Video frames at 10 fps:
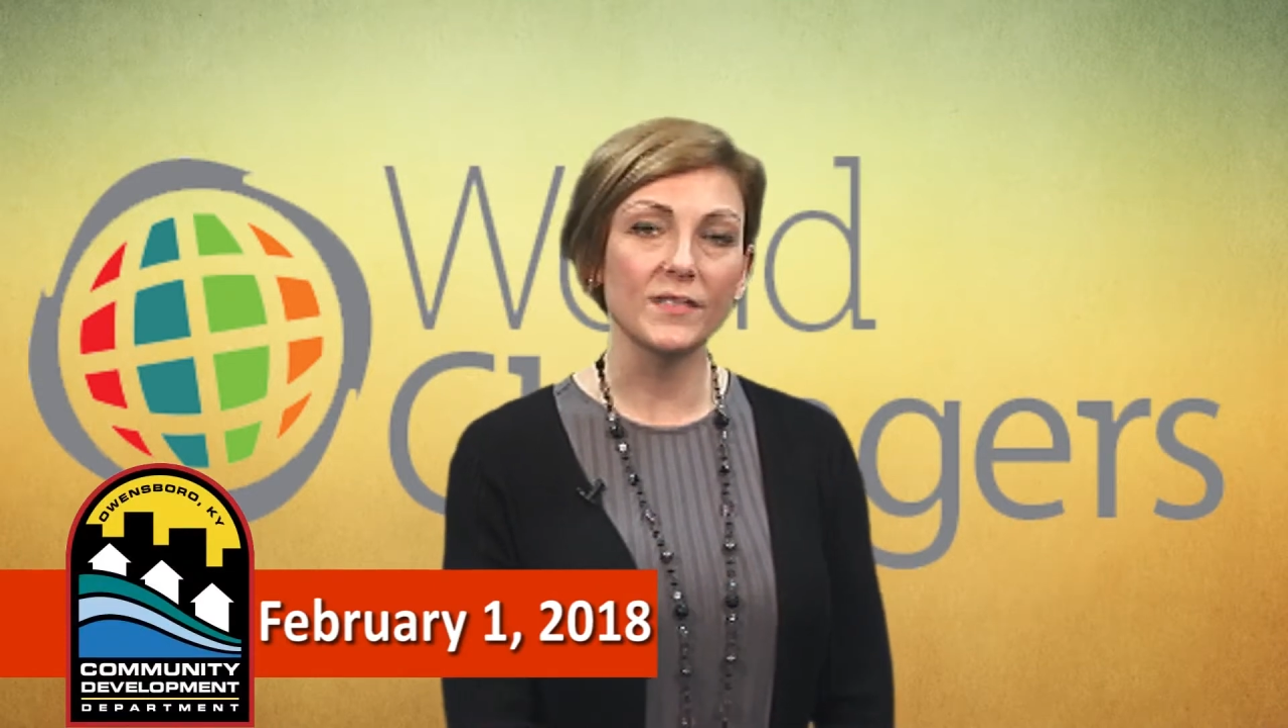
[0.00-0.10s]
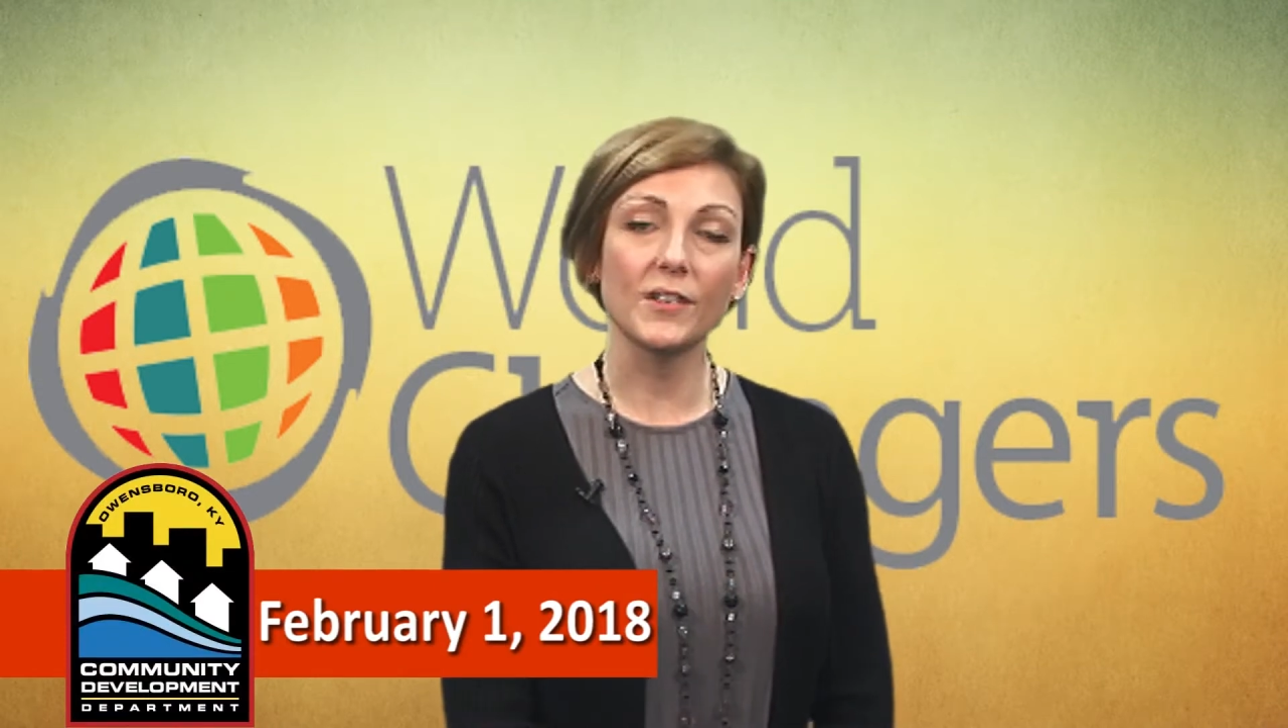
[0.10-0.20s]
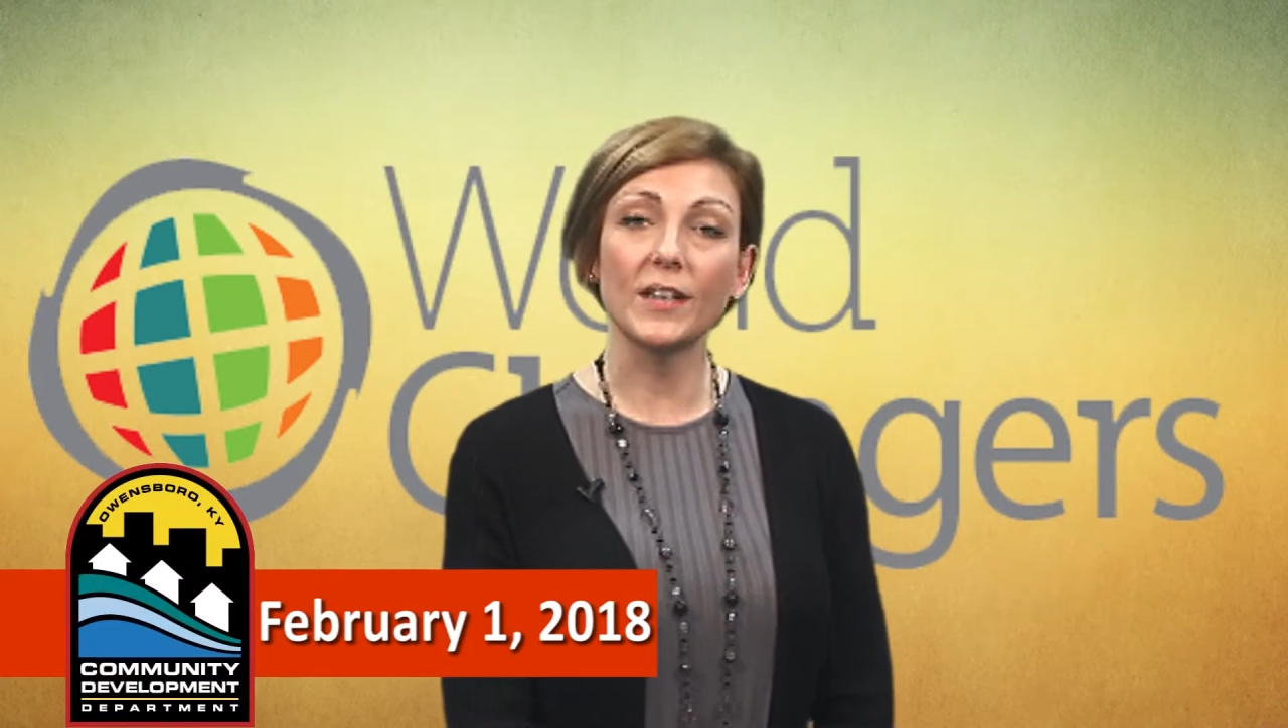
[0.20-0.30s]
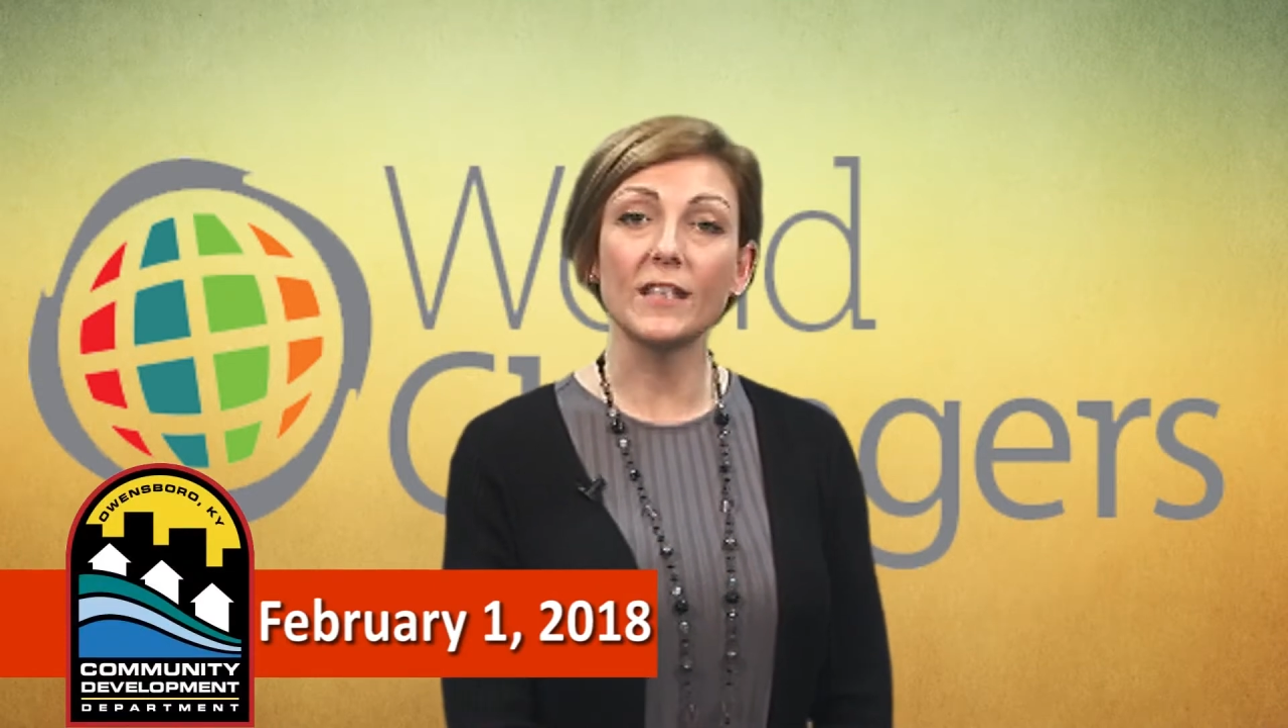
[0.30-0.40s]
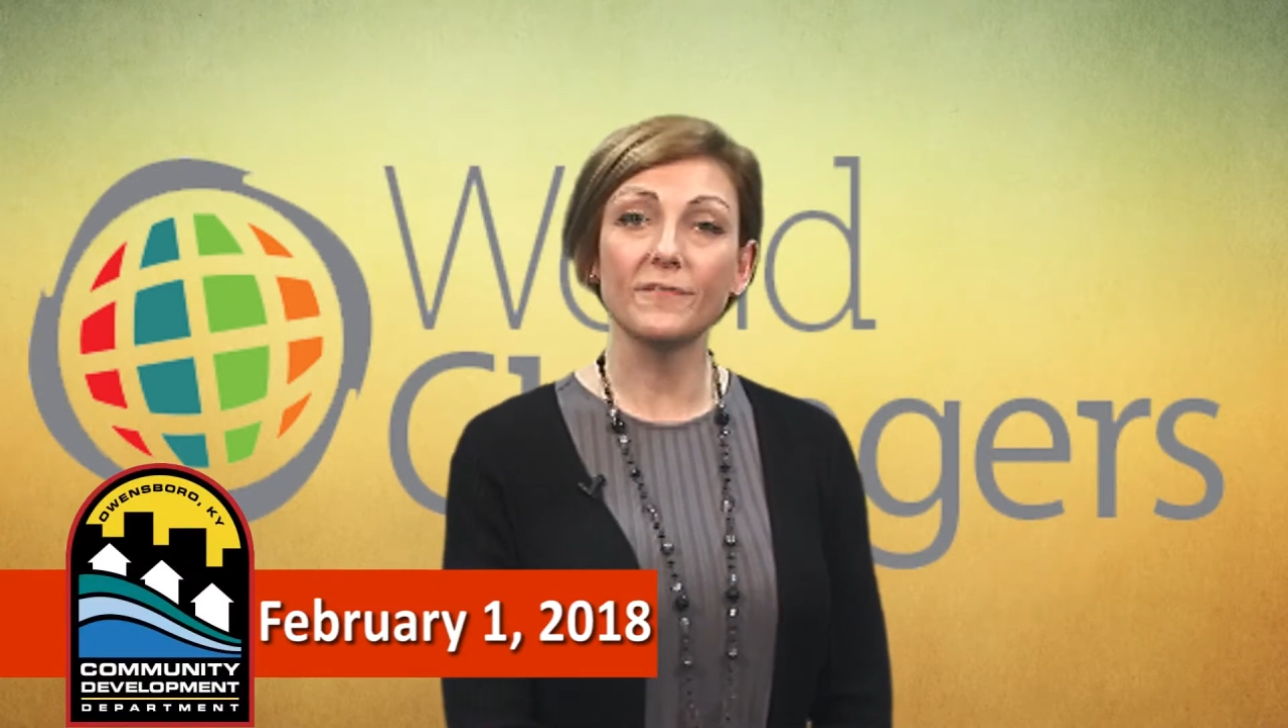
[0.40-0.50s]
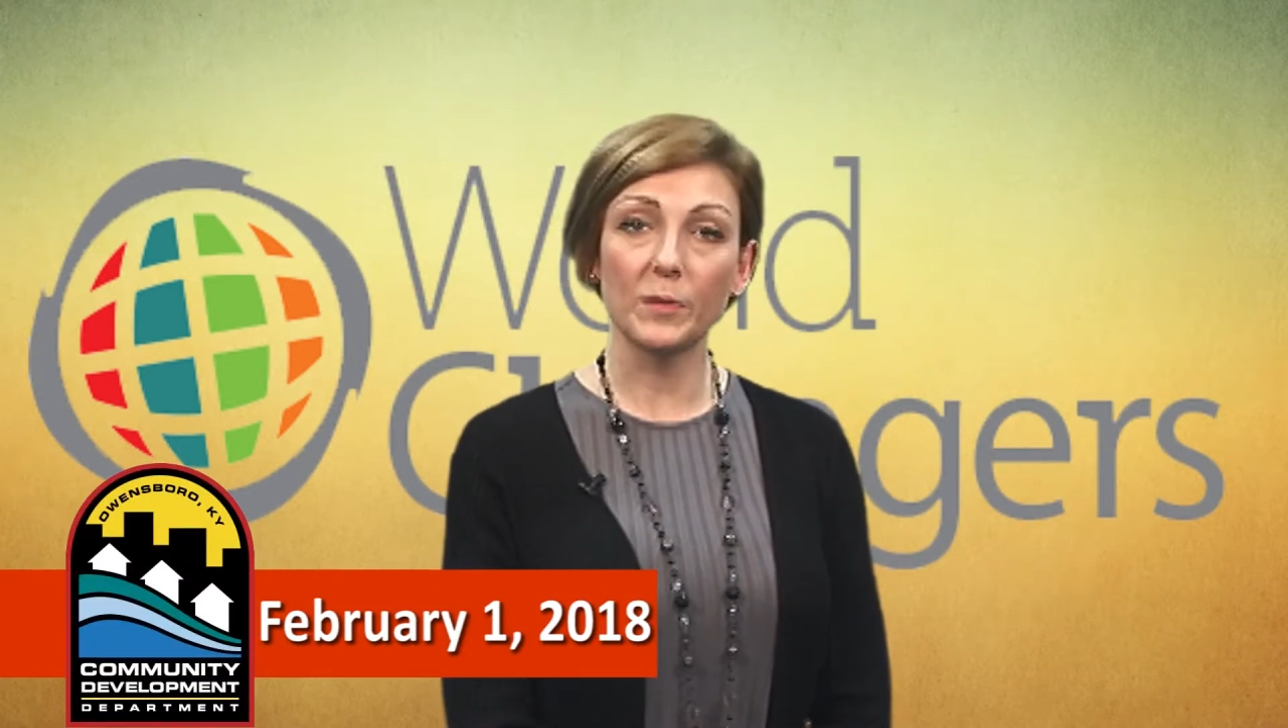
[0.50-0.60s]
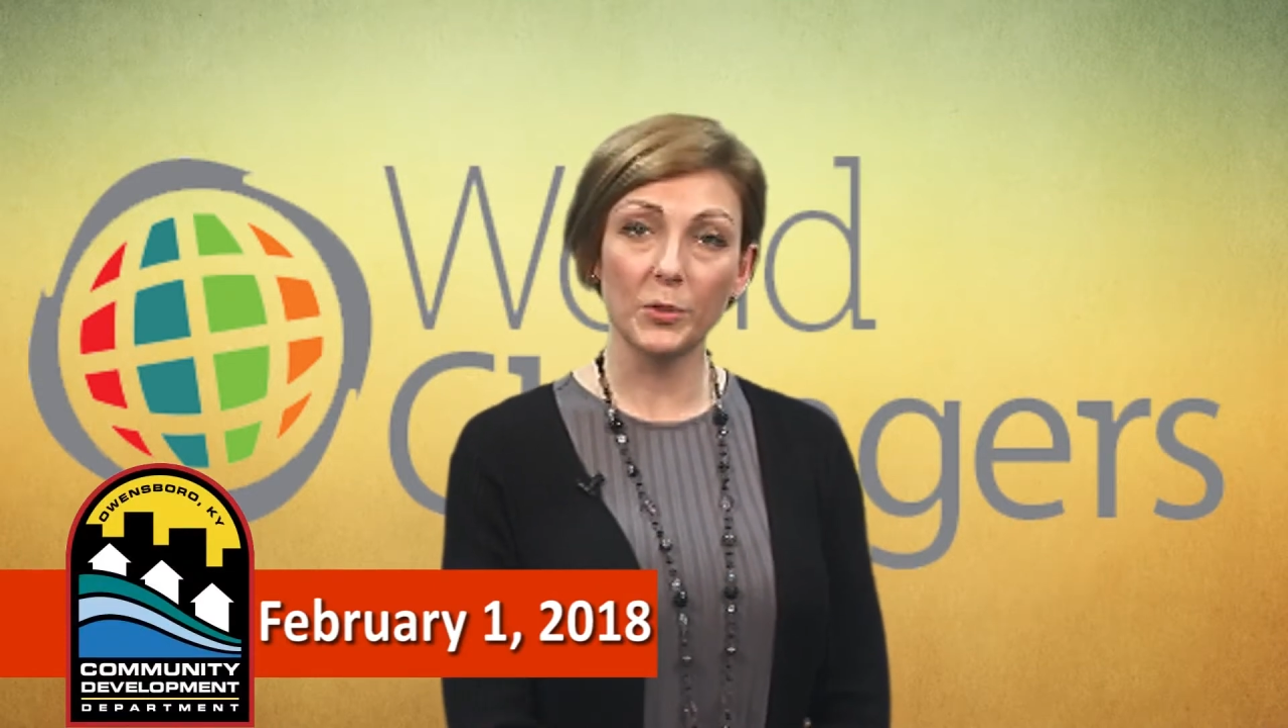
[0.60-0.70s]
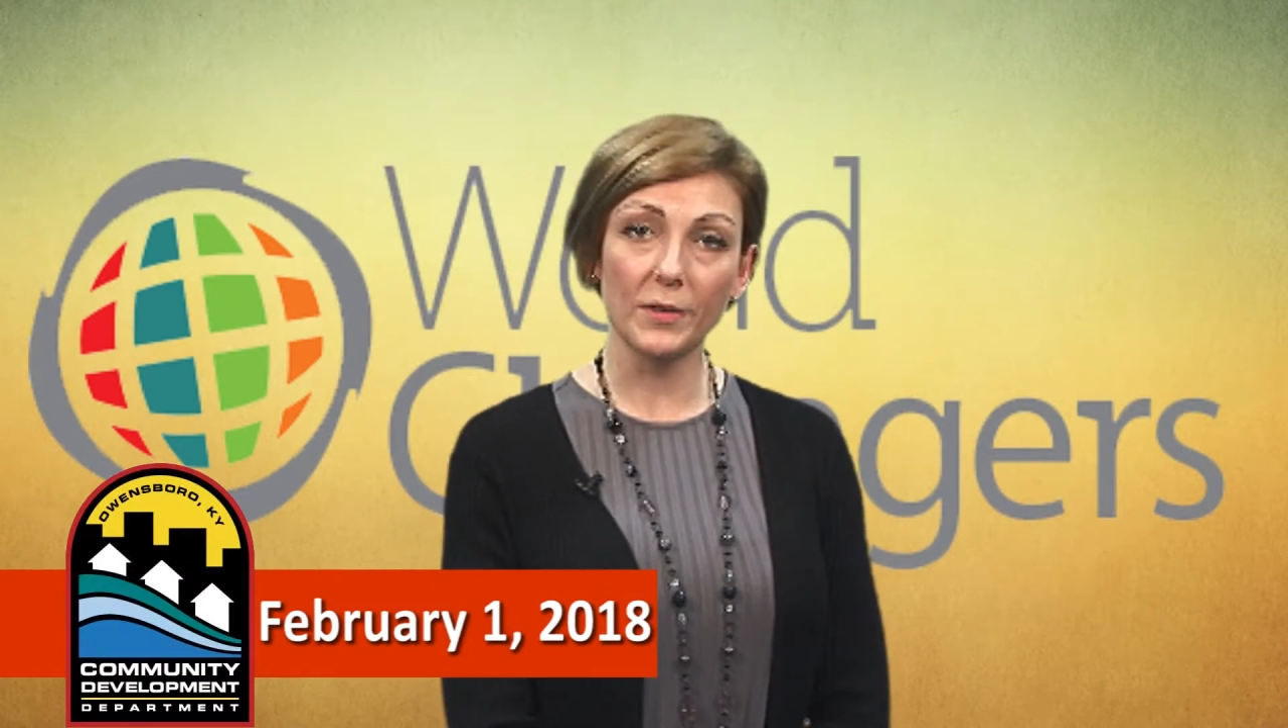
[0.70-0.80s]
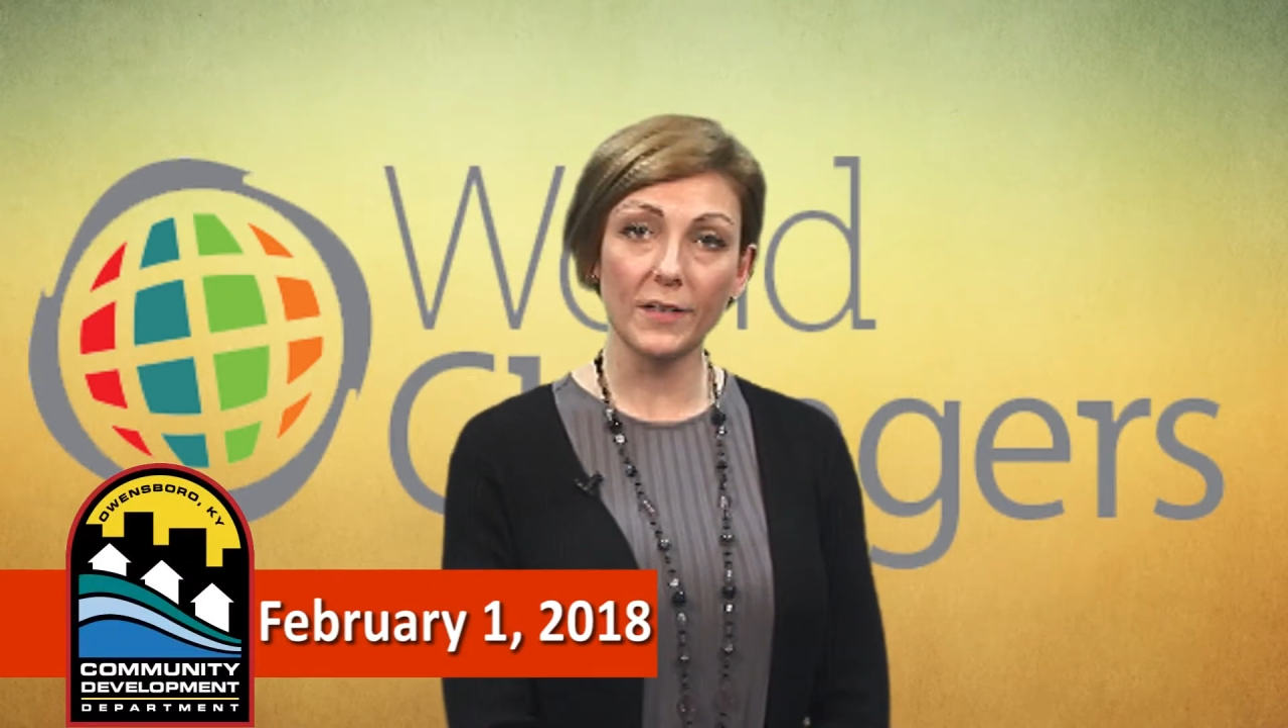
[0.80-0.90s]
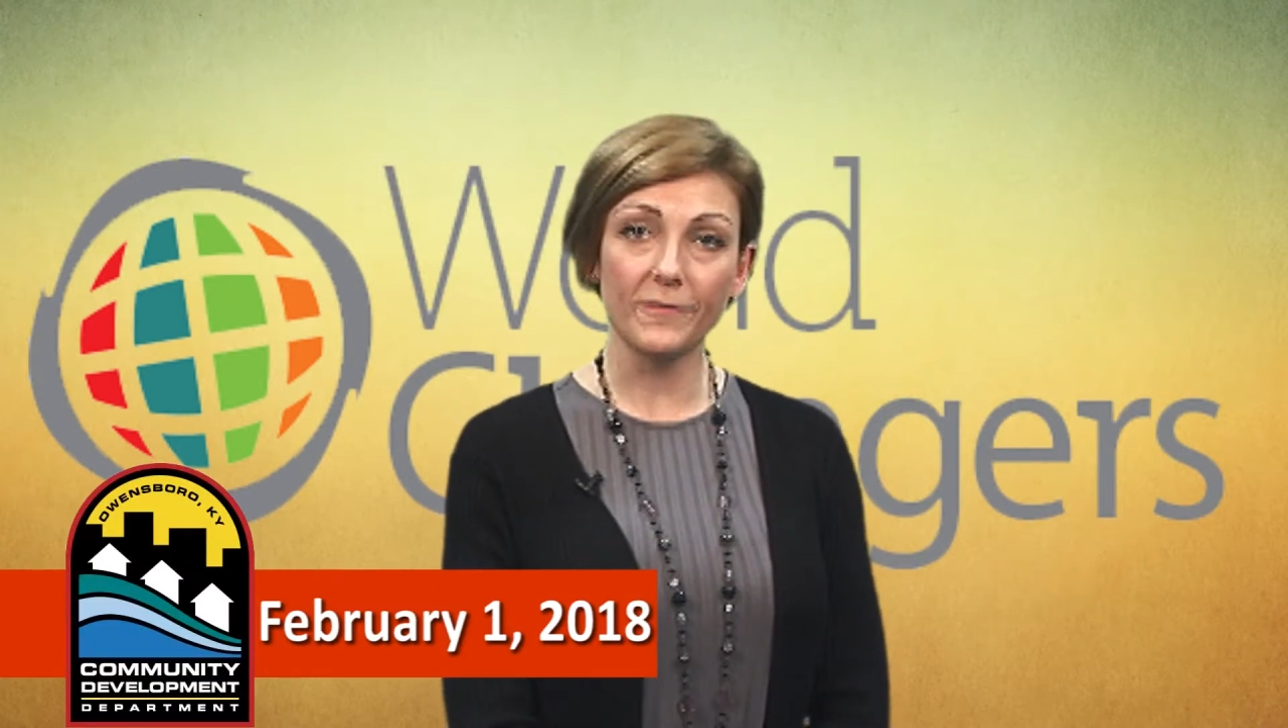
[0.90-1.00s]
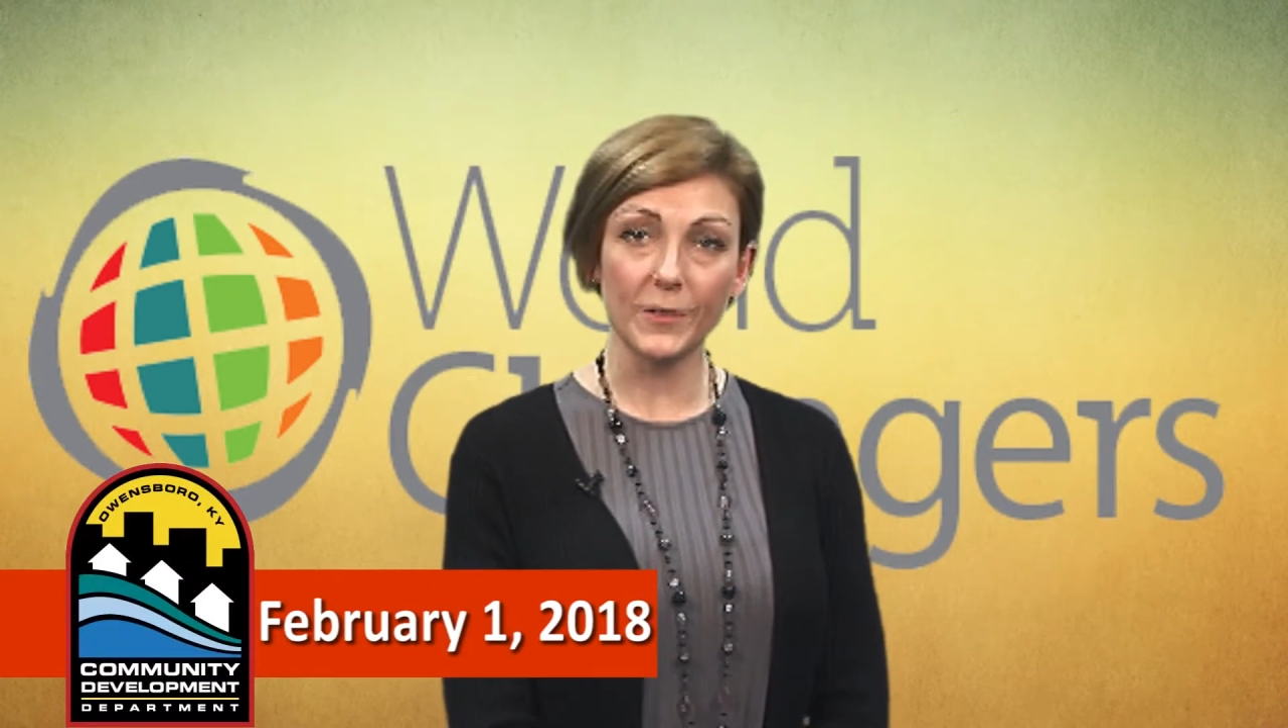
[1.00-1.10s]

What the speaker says: starting February 1,